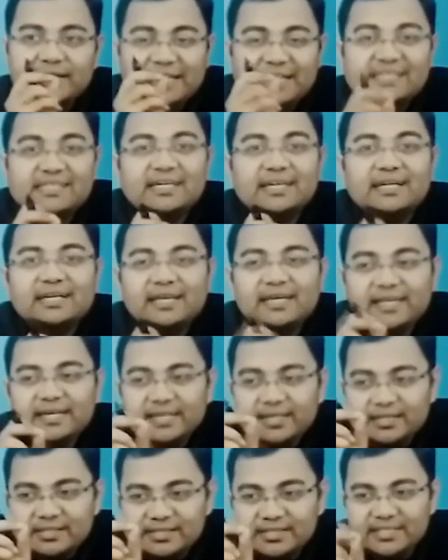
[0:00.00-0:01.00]

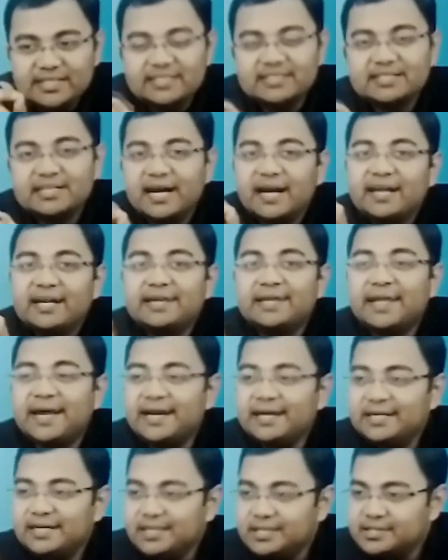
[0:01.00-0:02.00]
recently
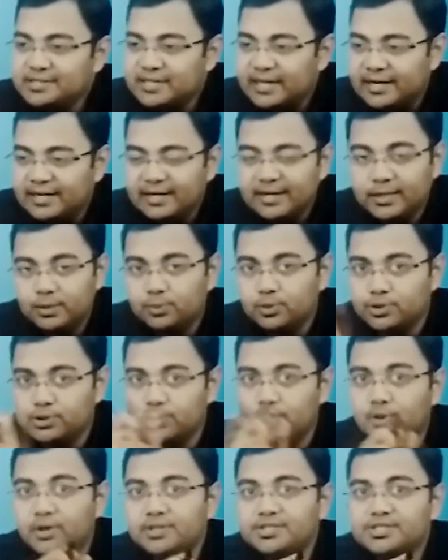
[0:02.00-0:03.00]
GSAT-19 satellite
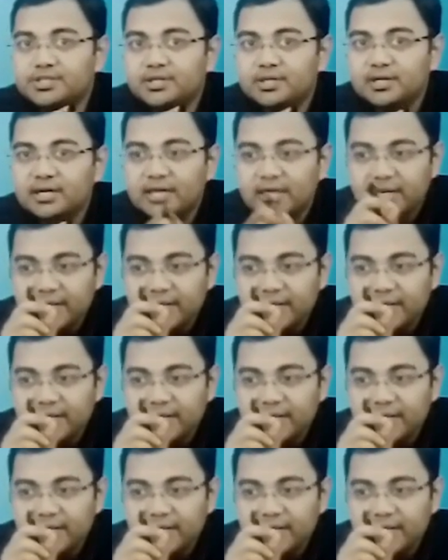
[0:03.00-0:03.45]
was launched.